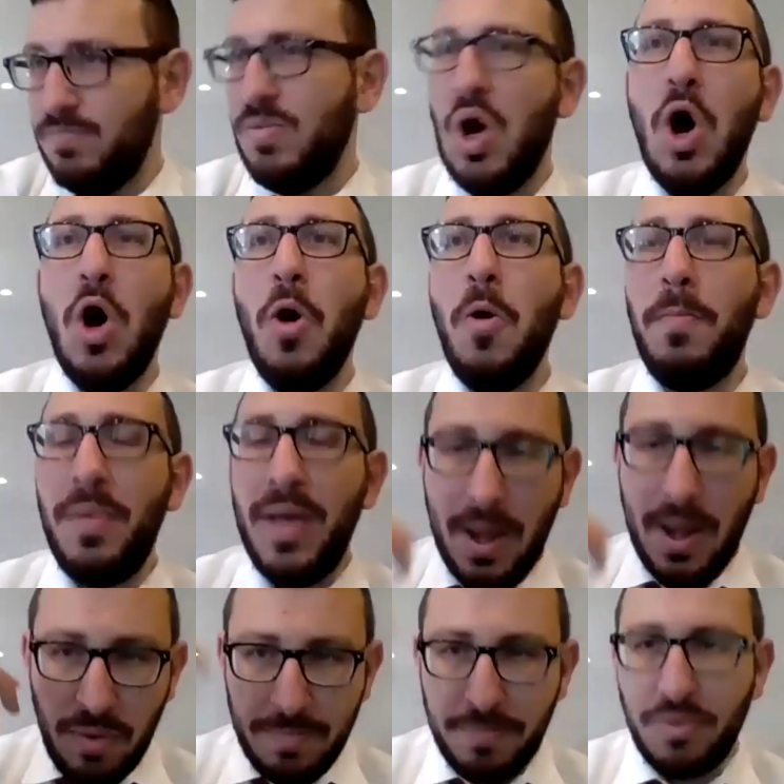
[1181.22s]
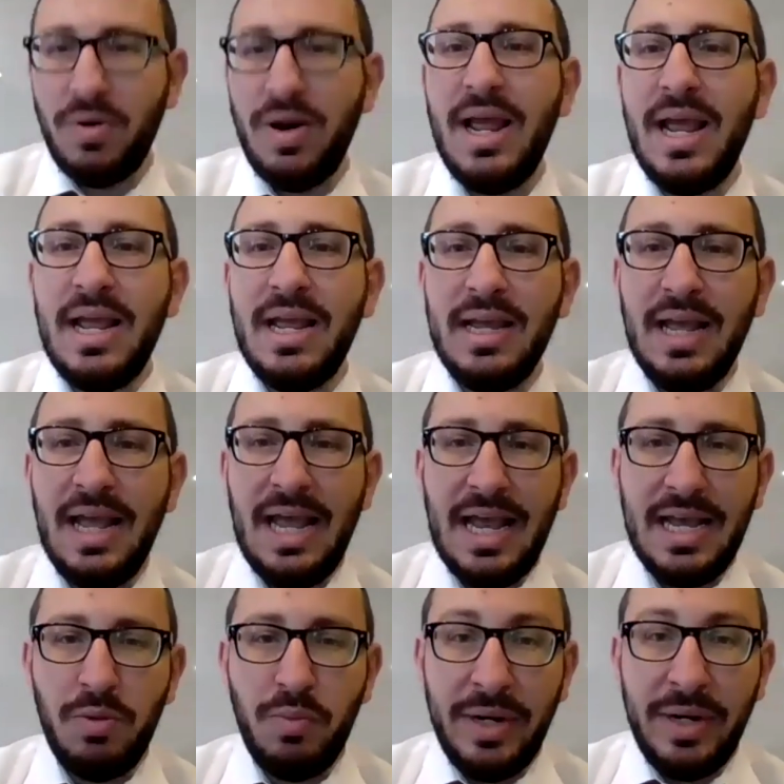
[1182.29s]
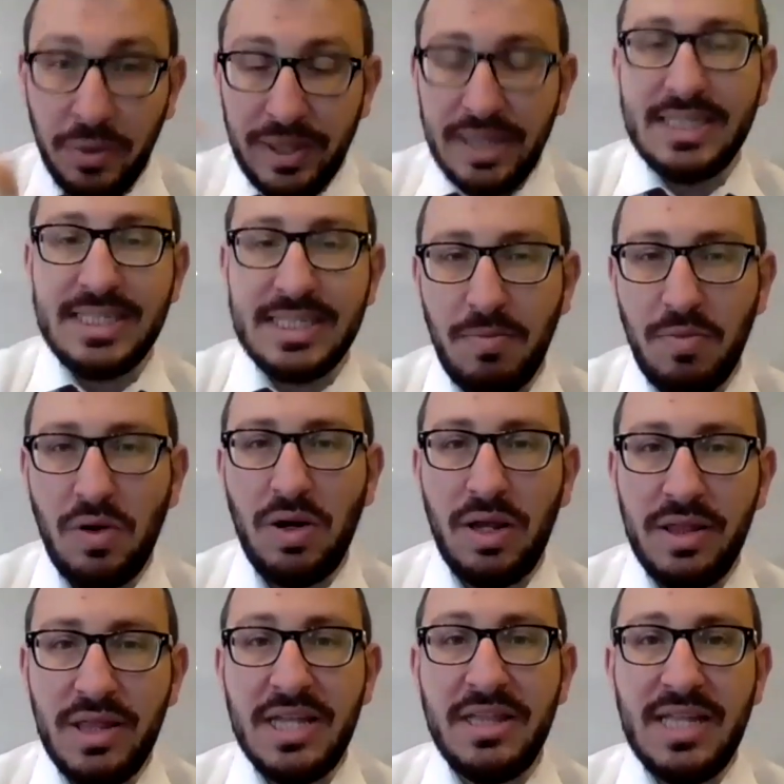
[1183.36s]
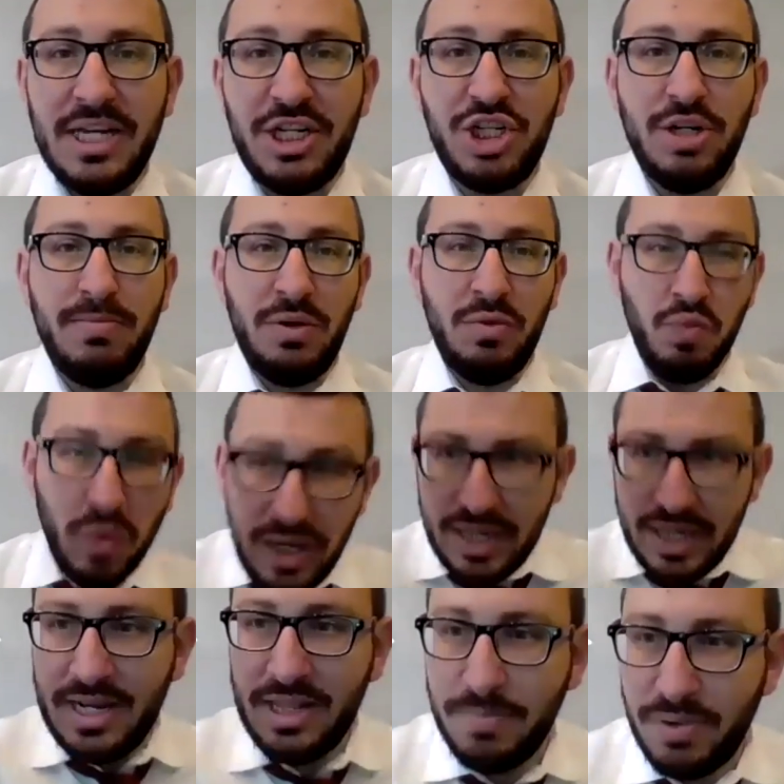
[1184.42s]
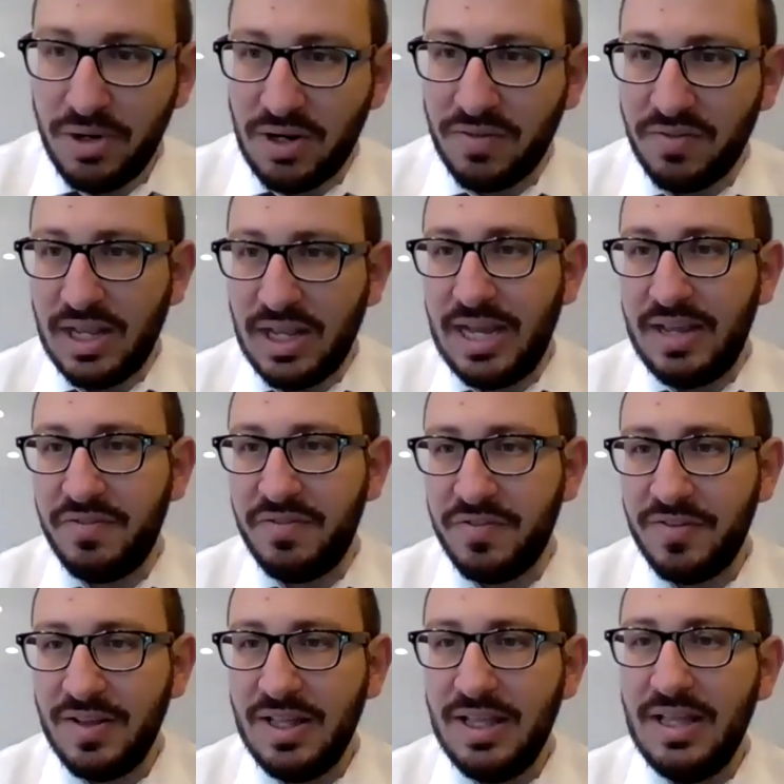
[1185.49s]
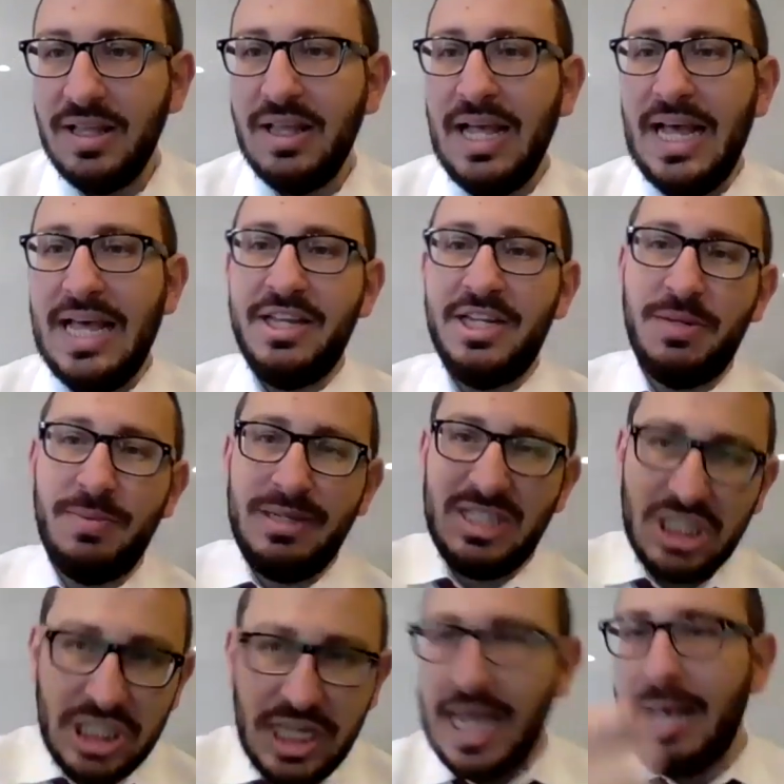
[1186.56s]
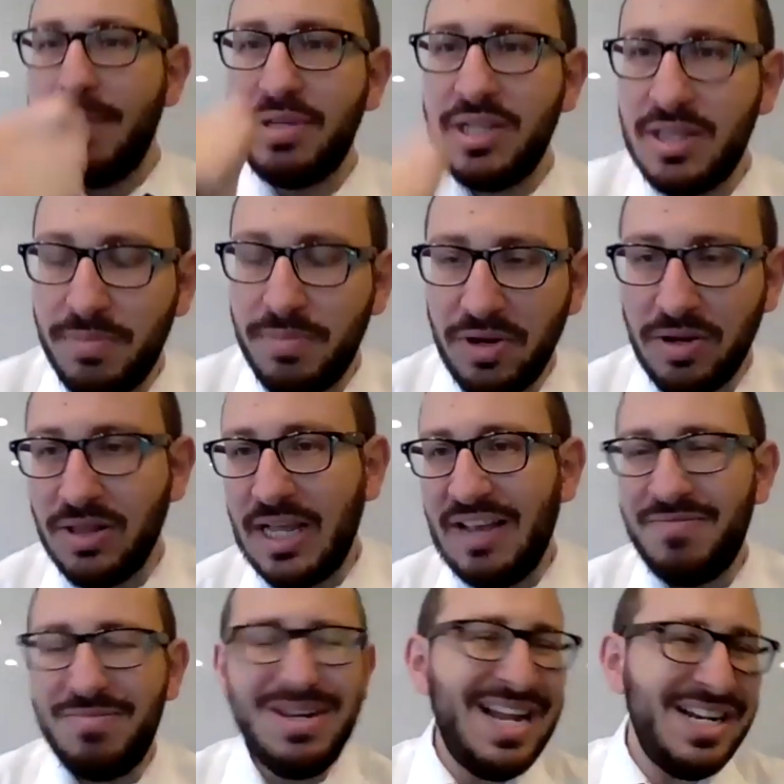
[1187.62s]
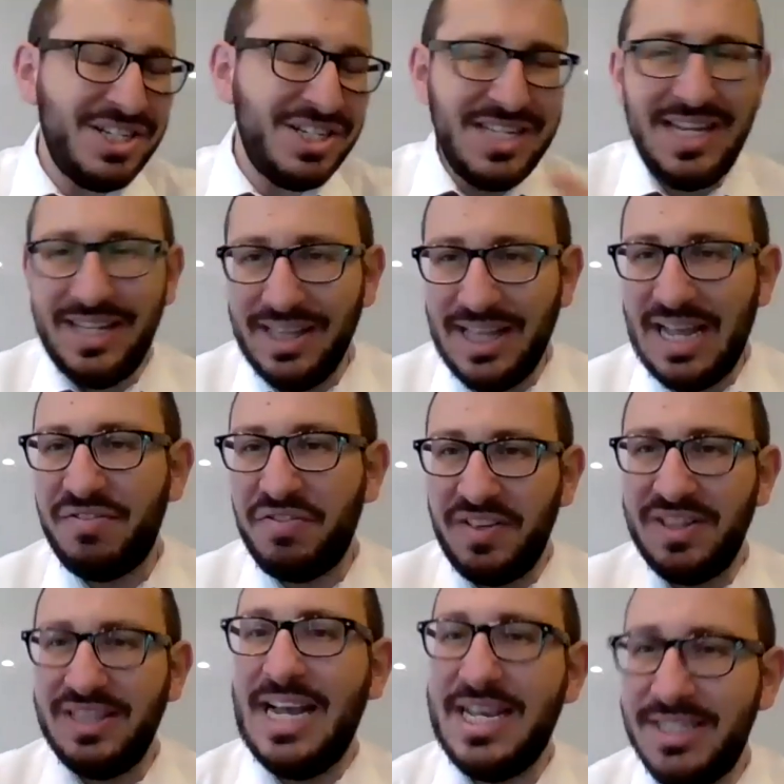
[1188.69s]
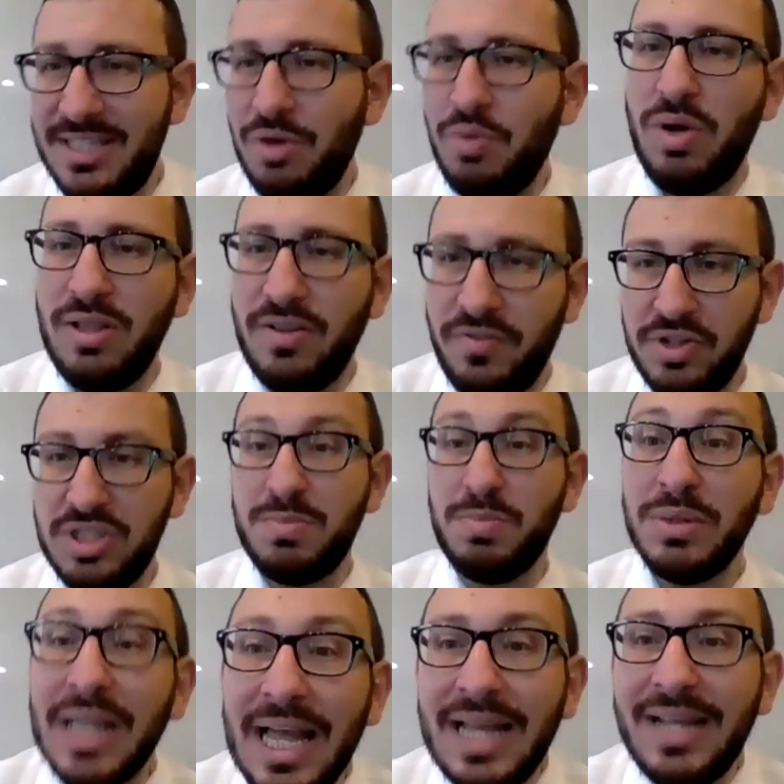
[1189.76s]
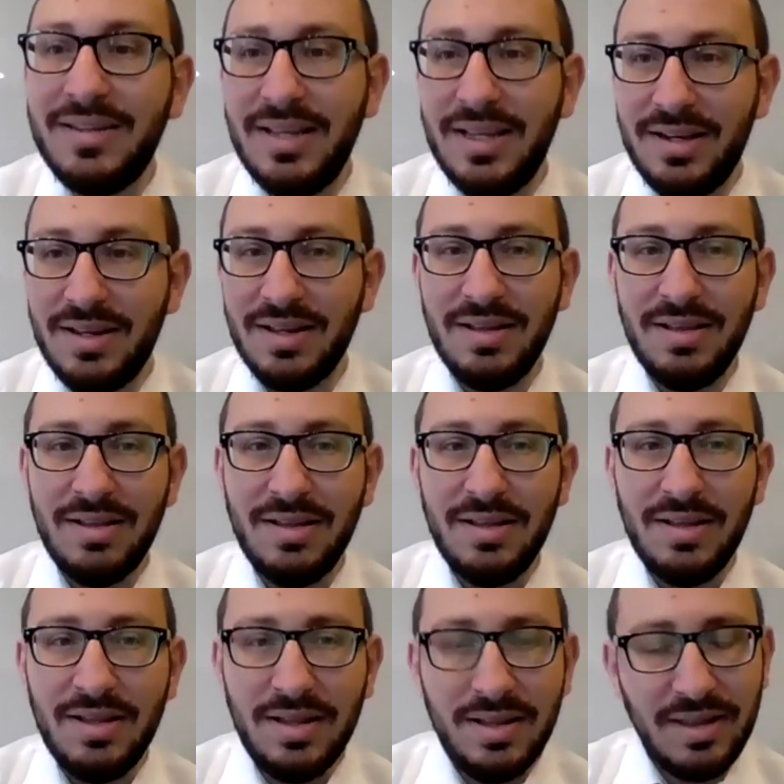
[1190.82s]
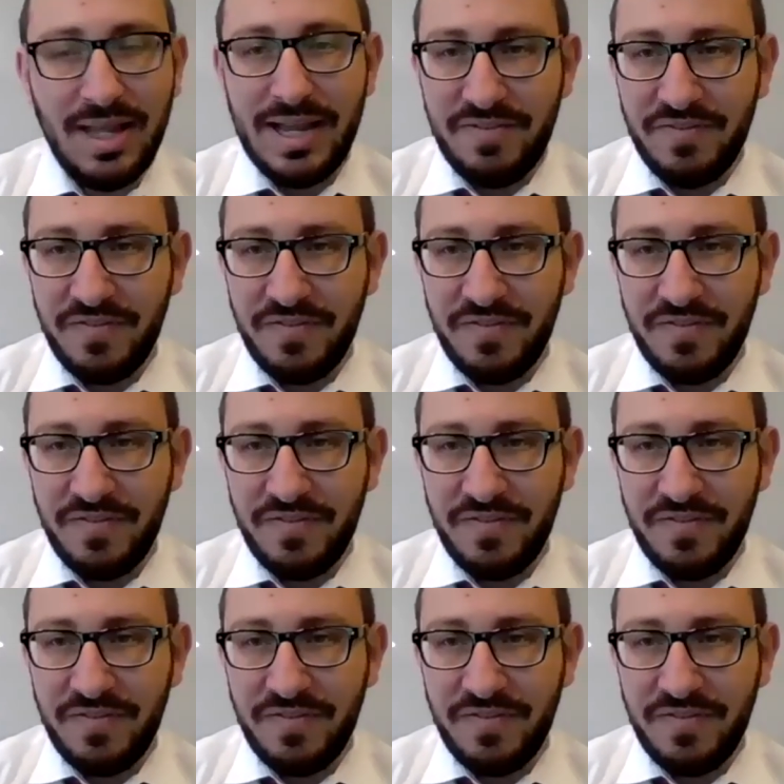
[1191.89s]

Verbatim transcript: hope and we pray and we greet someone that they should be written in the book of life and they should be stamped in the book of life, but not just any life, fantastic, wonderful, splendid life.